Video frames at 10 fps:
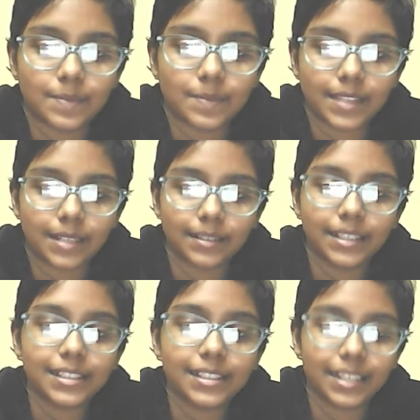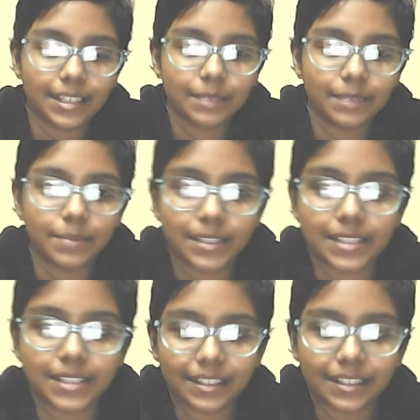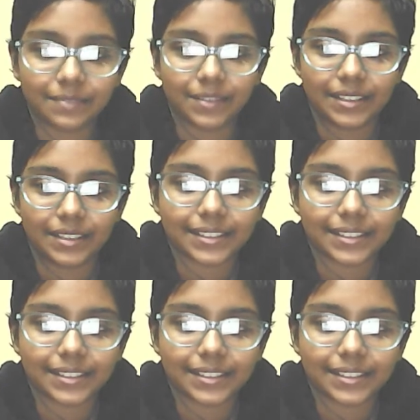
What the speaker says: Literally a peace sacrifice.